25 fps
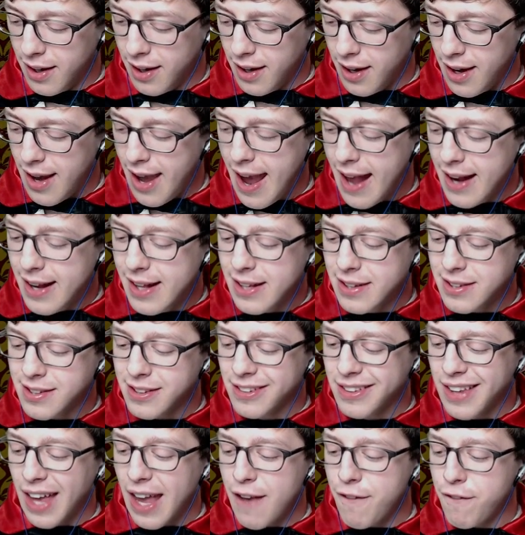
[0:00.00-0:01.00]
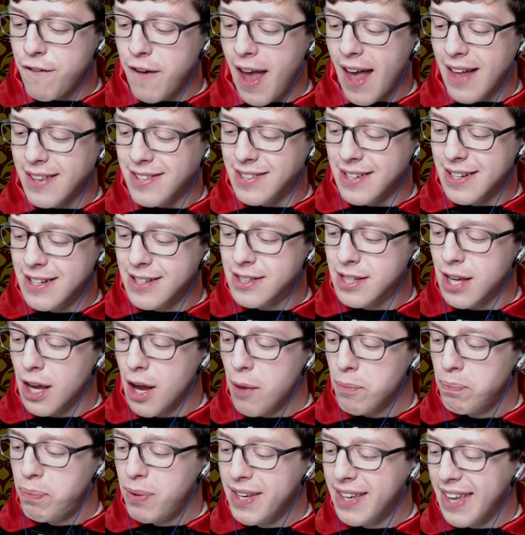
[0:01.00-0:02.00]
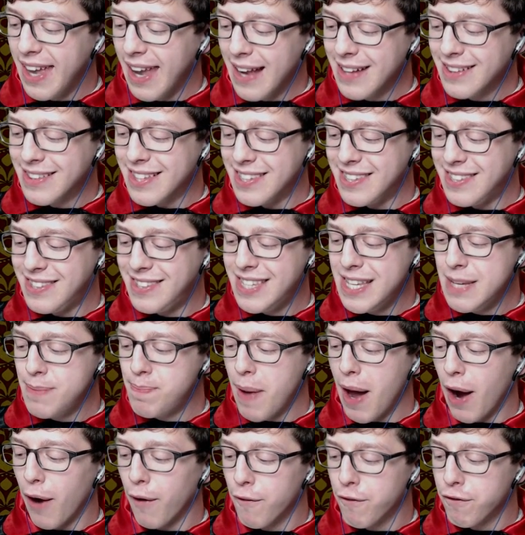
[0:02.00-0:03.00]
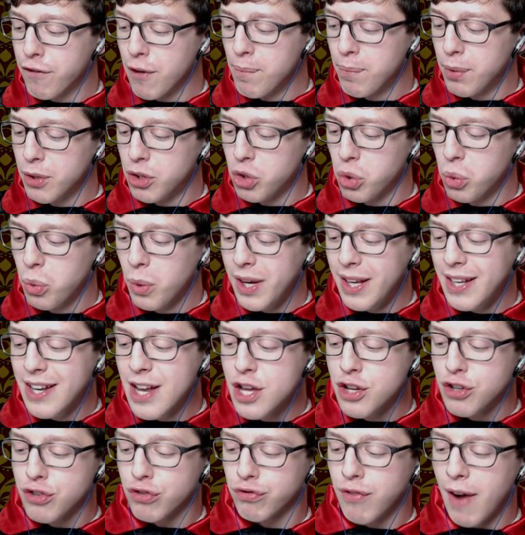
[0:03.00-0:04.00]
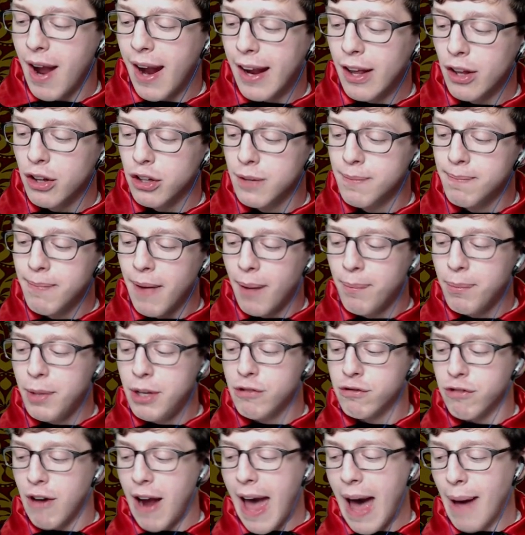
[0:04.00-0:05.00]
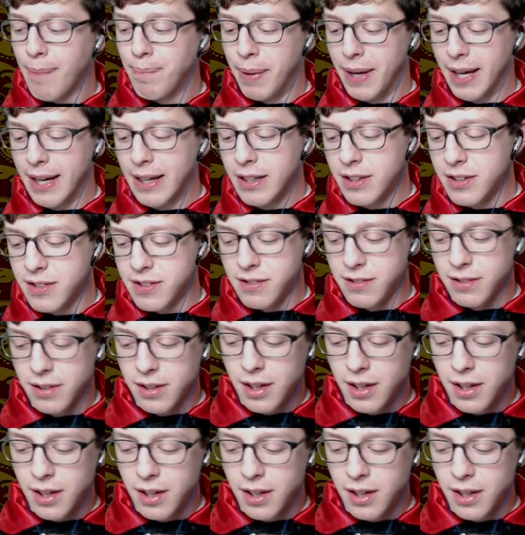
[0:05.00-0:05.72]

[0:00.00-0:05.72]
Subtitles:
and his life essence began to seep out from between his regular mummy wrappings.